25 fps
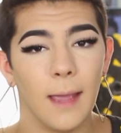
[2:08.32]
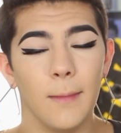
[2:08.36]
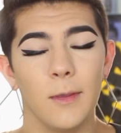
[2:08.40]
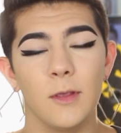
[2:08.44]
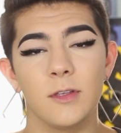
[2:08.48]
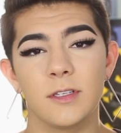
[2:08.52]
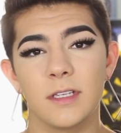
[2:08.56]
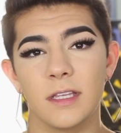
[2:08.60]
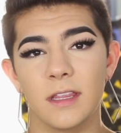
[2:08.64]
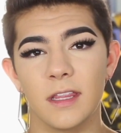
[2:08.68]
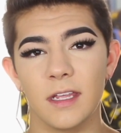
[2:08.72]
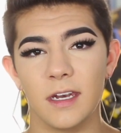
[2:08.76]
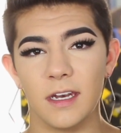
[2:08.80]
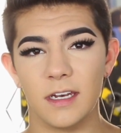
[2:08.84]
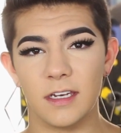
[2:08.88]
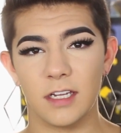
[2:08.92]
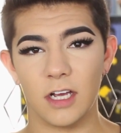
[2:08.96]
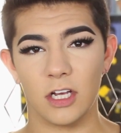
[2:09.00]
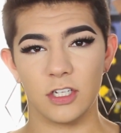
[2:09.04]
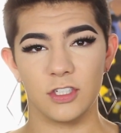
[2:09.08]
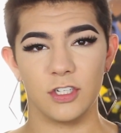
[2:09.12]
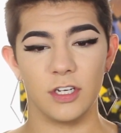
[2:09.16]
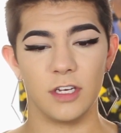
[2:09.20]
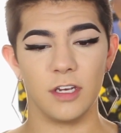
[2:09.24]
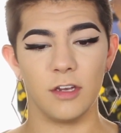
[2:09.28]
I'm using the
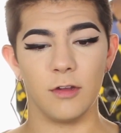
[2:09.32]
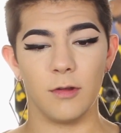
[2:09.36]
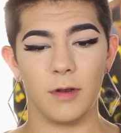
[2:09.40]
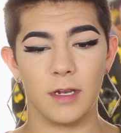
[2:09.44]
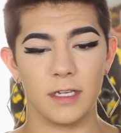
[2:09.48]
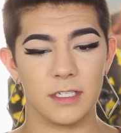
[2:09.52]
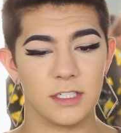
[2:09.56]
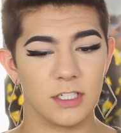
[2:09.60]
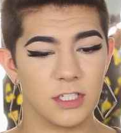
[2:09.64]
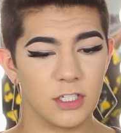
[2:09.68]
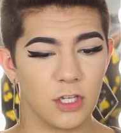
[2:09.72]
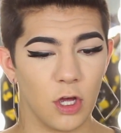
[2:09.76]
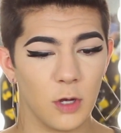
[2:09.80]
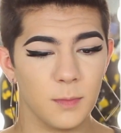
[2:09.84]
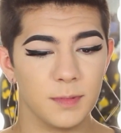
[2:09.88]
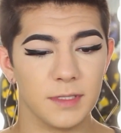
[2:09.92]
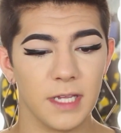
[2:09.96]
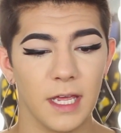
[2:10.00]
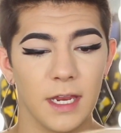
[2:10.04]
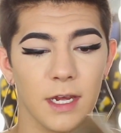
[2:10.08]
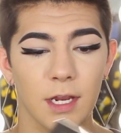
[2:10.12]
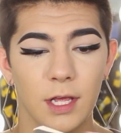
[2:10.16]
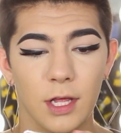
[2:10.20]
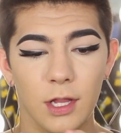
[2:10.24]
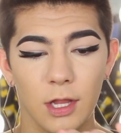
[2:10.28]
Natasha Denona
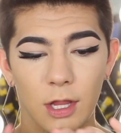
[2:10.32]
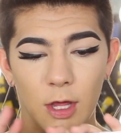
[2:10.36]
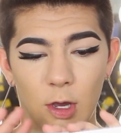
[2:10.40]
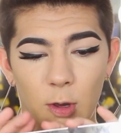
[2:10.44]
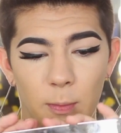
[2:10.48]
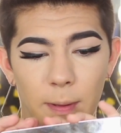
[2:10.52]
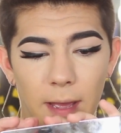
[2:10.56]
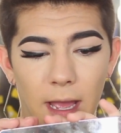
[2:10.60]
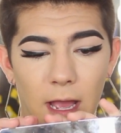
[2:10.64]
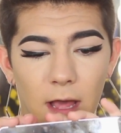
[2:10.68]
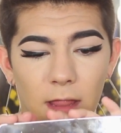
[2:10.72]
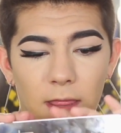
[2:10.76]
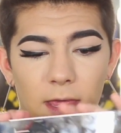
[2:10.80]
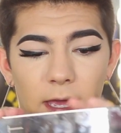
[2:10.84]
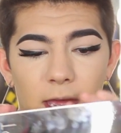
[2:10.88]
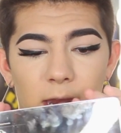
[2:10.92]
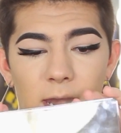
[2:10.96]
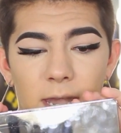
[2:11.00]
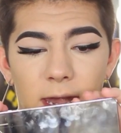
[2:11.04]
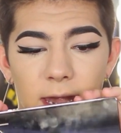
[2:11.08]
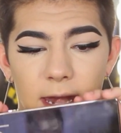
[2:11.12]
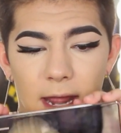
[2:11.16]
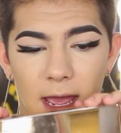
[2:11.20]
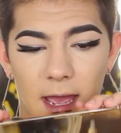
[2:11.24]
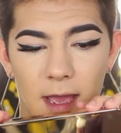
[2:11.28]
Sculpt and Glow Palette
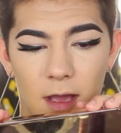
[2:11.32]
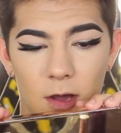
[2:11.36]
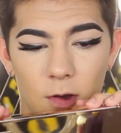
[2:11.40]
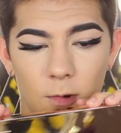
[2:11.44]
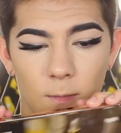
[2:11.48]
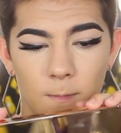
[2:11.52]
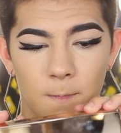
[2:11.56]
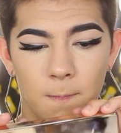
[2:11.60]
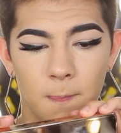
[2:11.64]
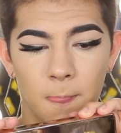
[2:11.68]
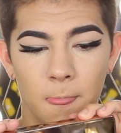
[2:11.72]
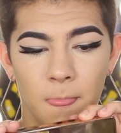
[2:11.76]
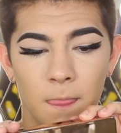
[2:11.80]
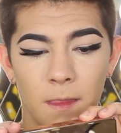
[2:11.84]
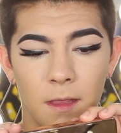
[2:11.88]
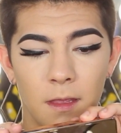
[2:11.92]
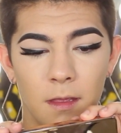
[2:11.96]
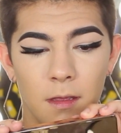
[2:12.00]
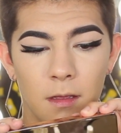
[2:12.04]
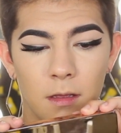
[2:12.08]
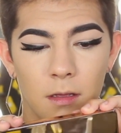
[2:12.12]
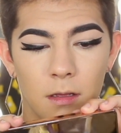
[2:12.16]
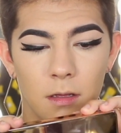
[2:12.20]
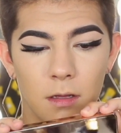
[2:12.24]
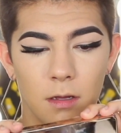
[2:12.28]
now.
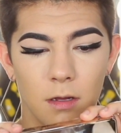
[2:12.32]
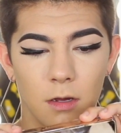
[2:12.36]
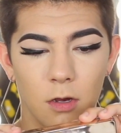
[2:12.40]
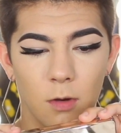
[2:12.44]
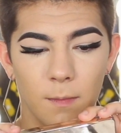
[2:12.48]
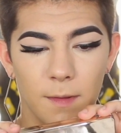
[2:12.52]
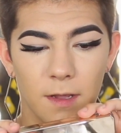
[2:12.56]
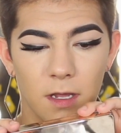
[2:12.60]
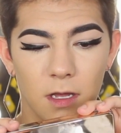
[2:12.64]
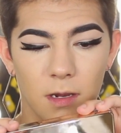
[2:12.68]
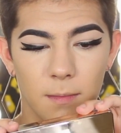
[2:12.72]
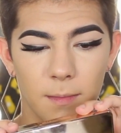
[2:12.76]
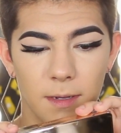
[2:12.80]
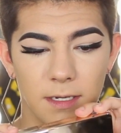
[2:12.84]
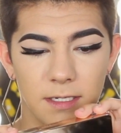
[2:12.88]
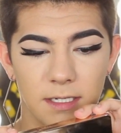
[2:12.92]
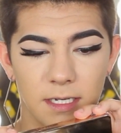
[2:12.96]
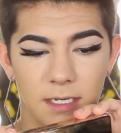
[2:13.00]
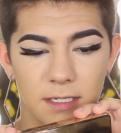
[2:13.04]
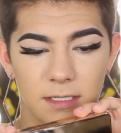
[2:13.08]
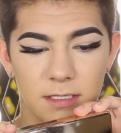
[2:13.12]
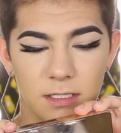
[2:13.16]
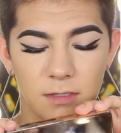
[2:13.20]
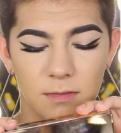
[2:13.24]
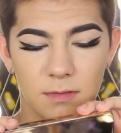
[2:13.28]
Oh my god, my
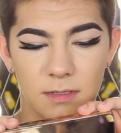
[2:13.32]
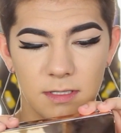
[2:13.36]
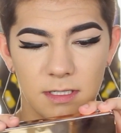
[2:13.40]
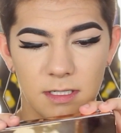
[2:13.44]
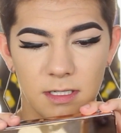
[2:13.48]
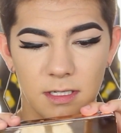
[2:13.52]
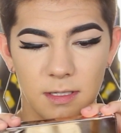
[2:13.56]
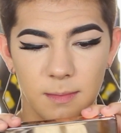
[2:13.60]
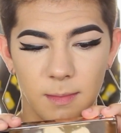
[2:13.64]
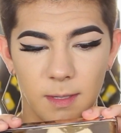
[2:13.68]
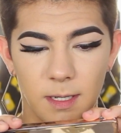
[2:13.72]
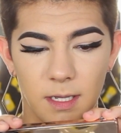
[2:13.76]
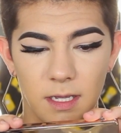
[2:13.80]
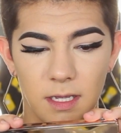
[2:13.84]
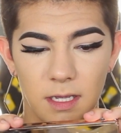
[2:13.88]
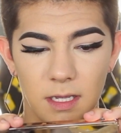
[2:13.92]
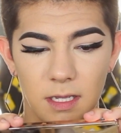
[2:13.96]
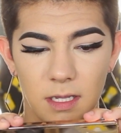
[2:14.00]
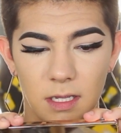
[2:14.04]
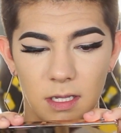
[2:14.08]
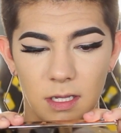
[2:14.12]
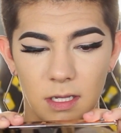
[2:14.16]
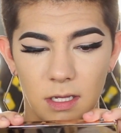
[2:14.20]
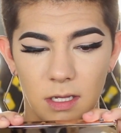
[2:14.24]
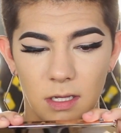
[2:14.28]
dust. You can see
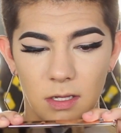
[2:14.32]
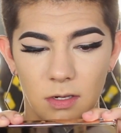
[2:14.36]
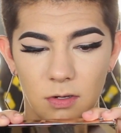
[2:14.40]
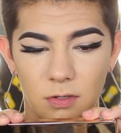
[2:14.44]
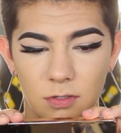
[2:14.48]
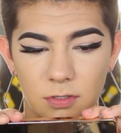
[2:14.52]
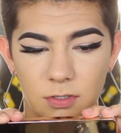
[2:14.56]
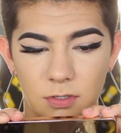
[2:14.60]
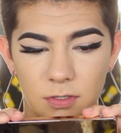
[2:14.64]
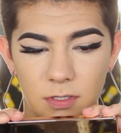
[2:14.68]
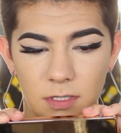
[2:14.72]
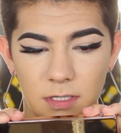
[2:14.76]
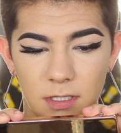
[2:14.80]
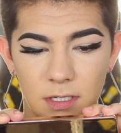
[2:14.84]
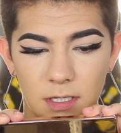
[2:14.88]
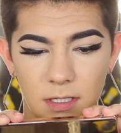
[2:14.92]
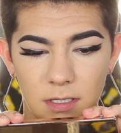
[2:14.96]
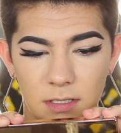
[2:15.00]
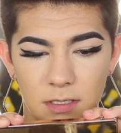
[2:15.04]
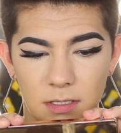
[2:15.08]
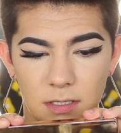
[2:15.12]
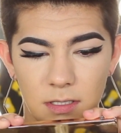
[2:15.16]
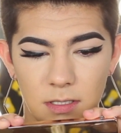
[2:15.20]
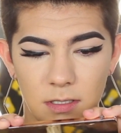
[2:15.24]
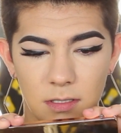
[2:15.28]
my little dirty
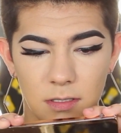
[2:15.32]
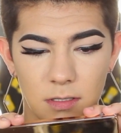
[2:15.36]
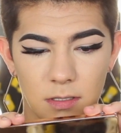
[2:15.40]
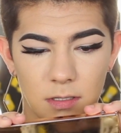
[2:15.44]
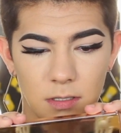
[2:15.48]
desk.